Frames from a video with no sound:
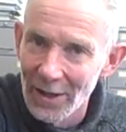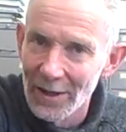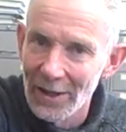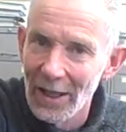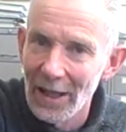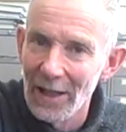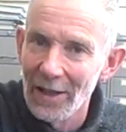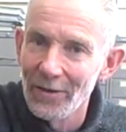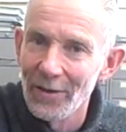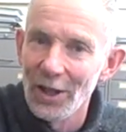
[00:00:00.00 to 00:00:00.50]

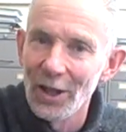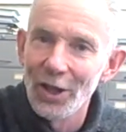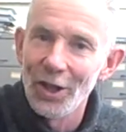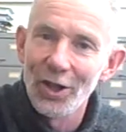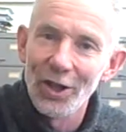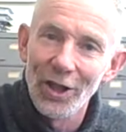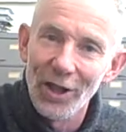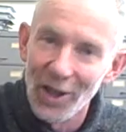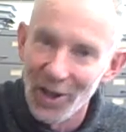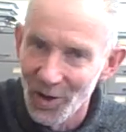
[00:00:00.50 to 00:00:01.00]
Tell every
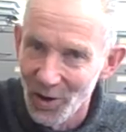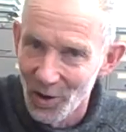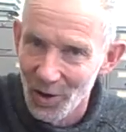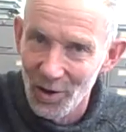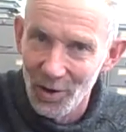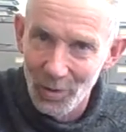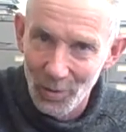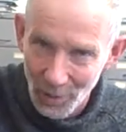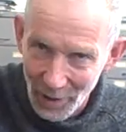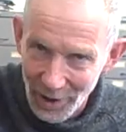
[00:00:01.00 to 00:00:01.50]
Shirach
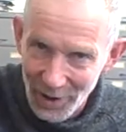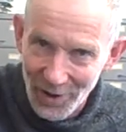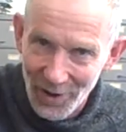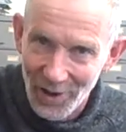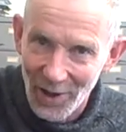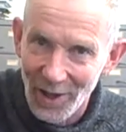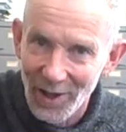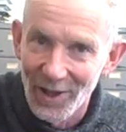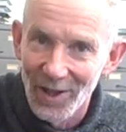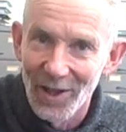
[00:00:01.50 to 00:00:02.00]
west
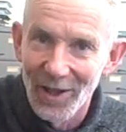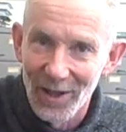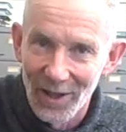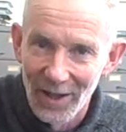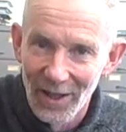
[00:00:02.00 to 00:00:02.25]
sider